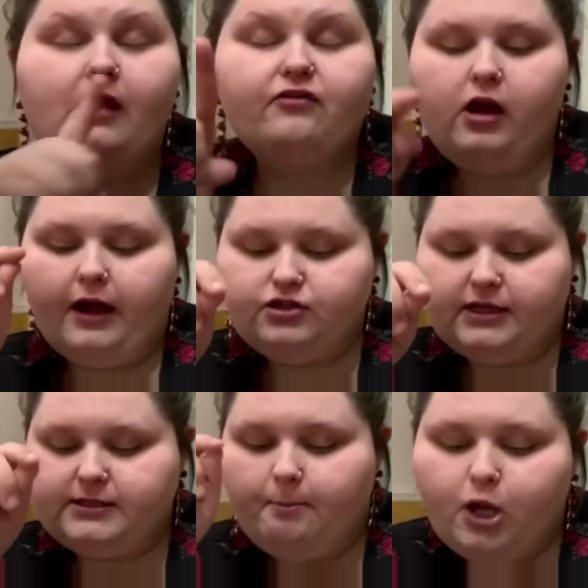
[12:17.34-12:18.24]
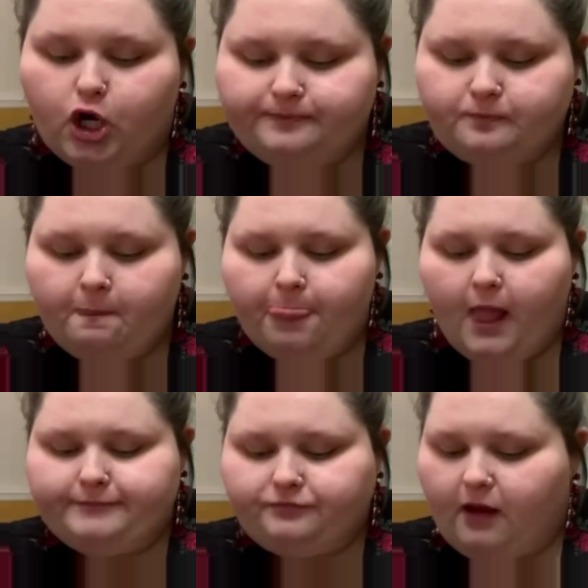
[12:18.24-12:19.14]
I forgot. I also added some butter.
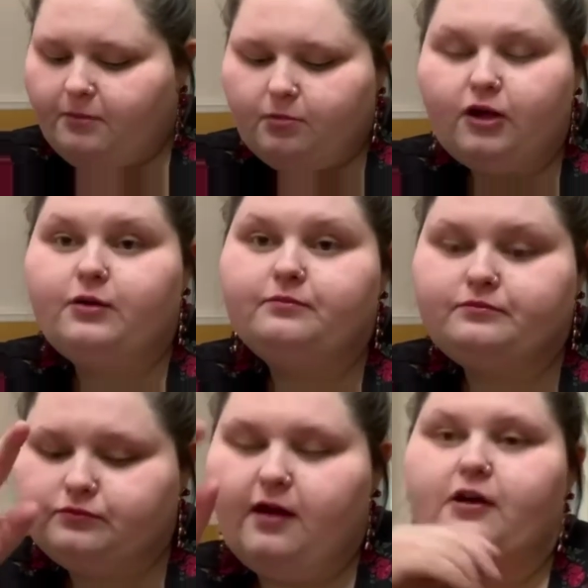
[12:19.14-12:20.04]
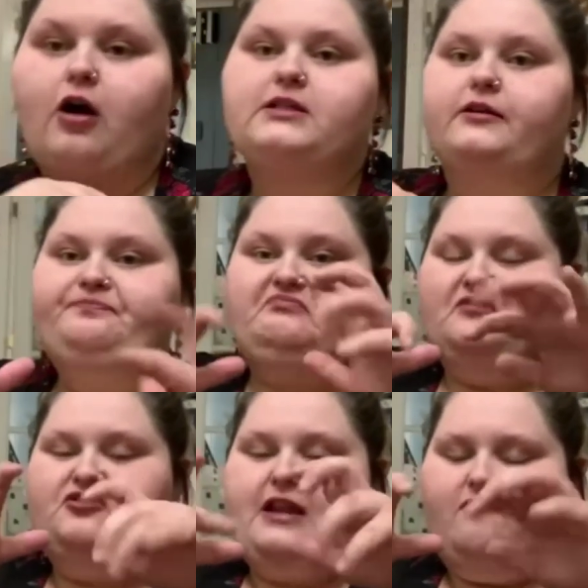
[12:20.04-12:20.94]
People are going in the comments,
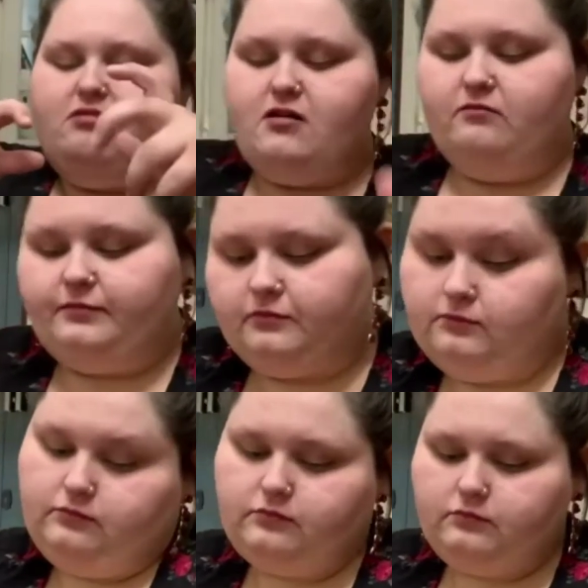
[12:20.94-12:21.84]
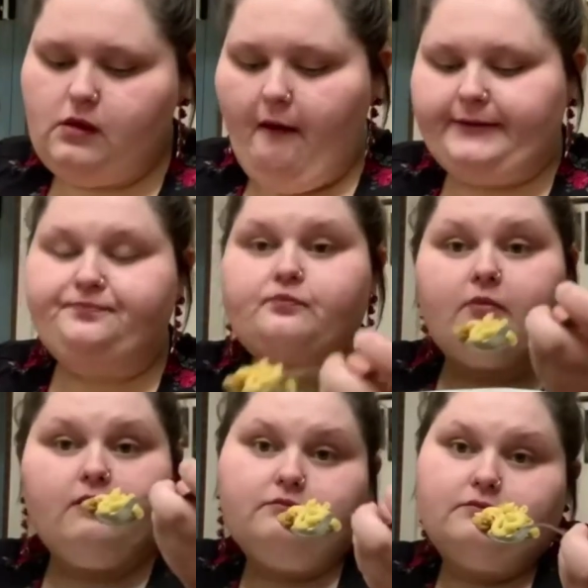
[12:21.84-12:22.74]
shouldn't have butter.
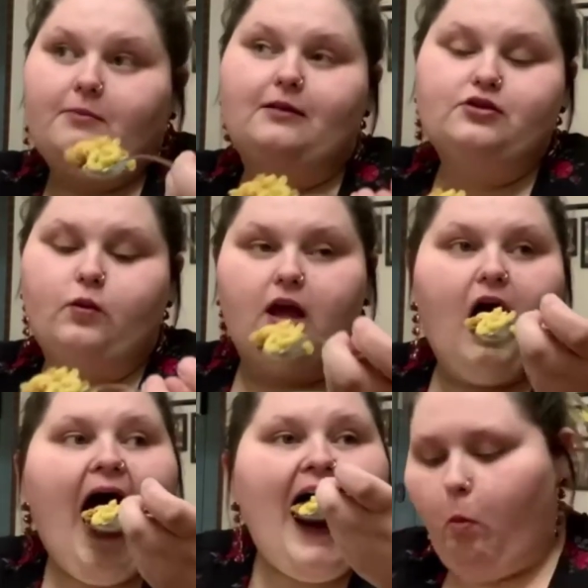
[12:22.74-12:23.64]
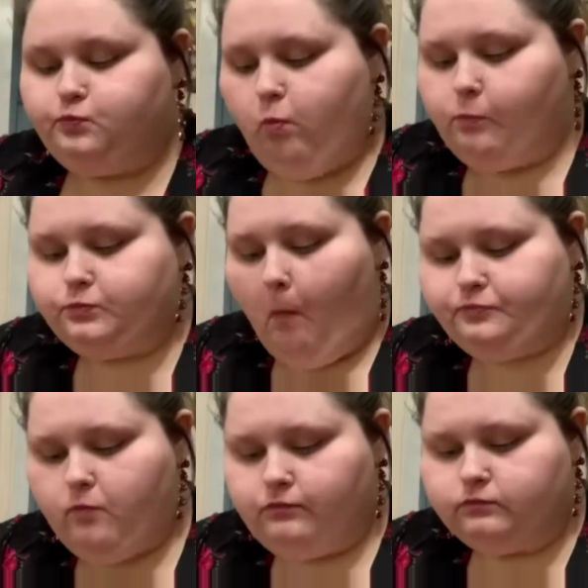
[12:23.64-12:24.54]
I mean, I'm losing
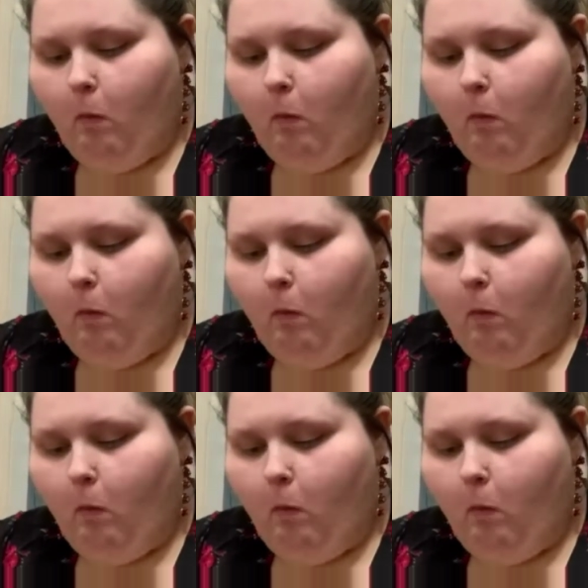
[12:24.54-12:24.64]
weight.